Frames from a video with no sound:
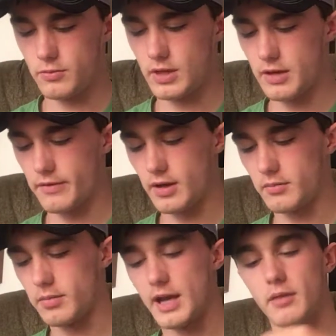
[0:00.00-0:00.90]
We have a
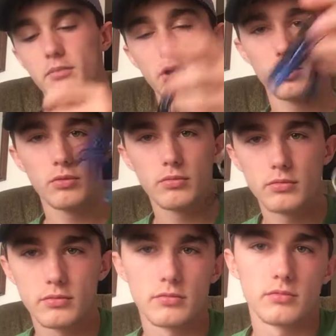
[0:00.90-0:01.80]
black and blue
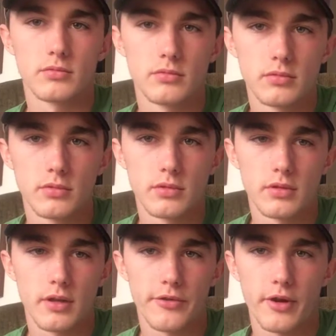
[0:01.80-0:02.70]

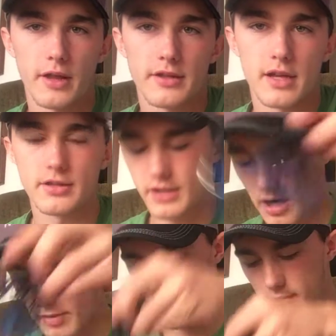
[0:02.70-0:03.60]
3/8 ounce
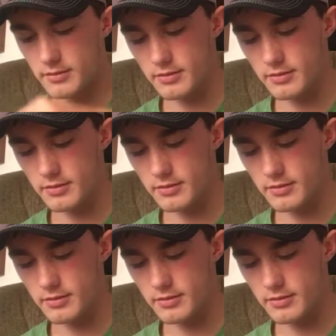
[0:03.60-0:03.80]
chatterbait.